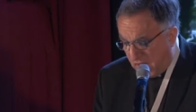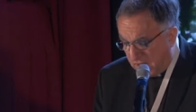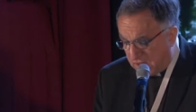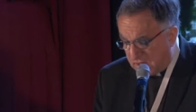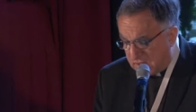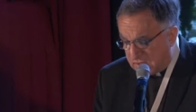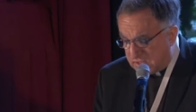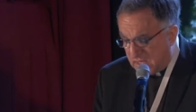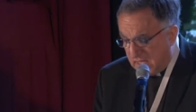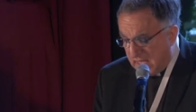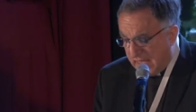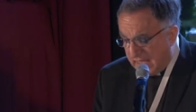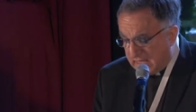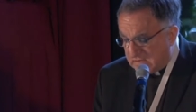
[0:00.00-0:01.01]
others
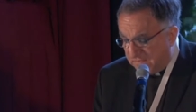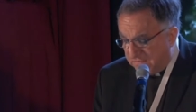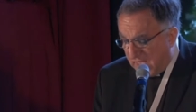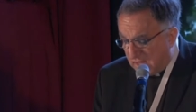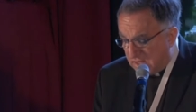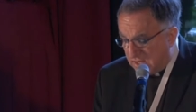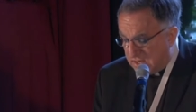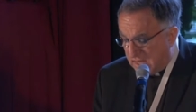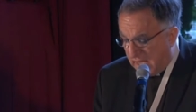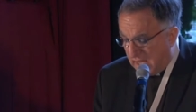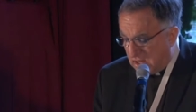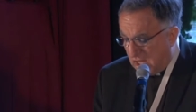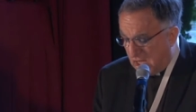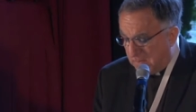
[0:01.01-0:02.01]
as valid
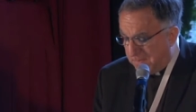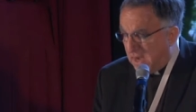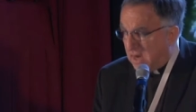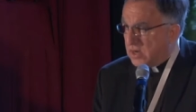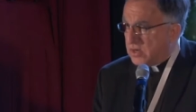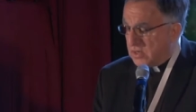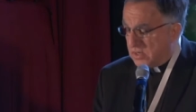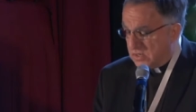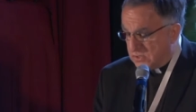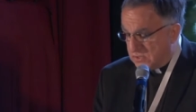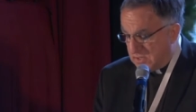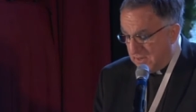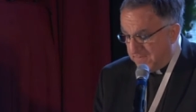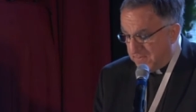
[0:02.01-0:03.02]
dialogue
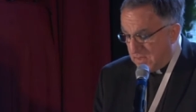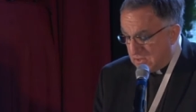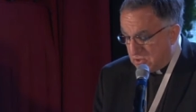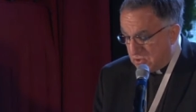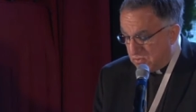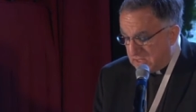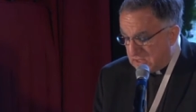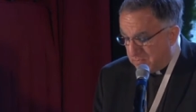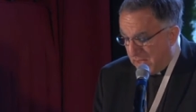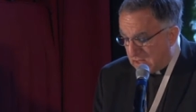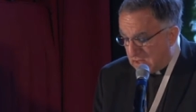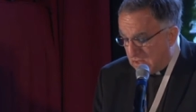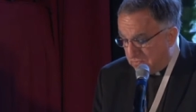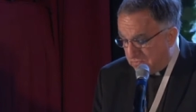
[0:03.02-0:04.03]
partners, to
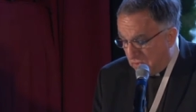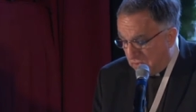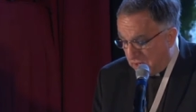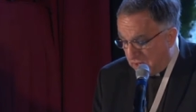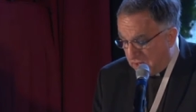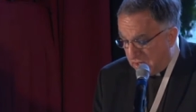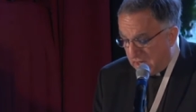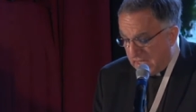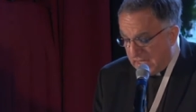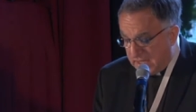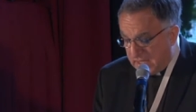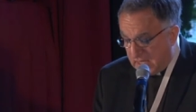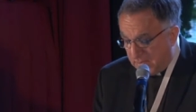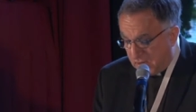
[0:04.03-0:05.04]
respect the foreigner,
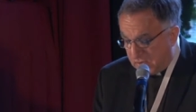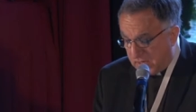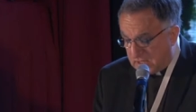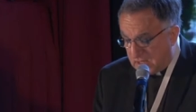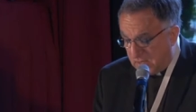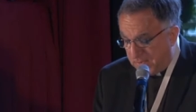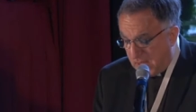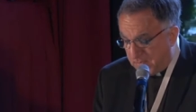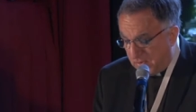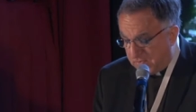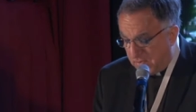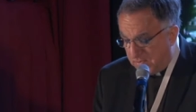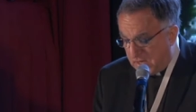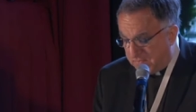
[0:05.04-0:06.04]
the immigrant, and people
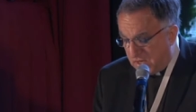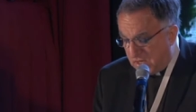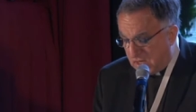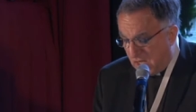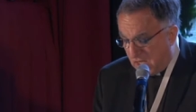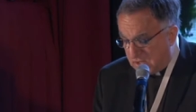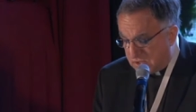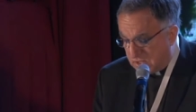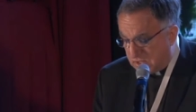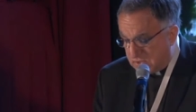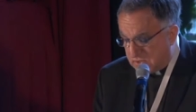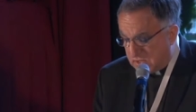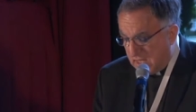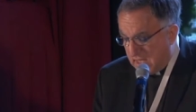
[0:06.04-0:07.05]
from different
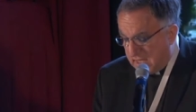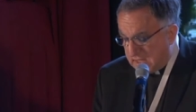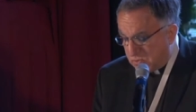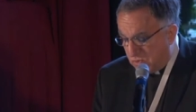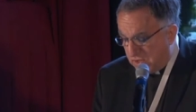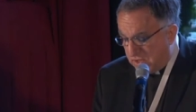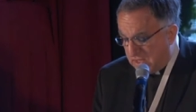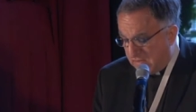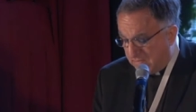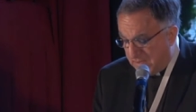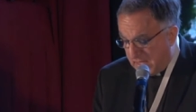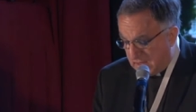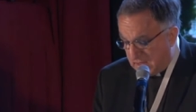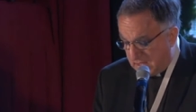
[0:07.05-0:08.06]
cultures as worthy of
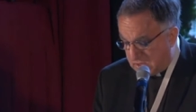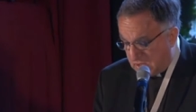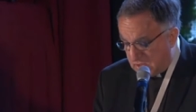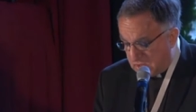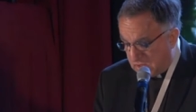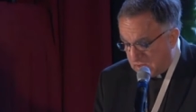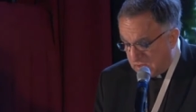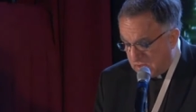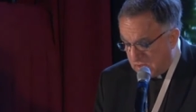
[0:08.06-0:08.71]
being listened to.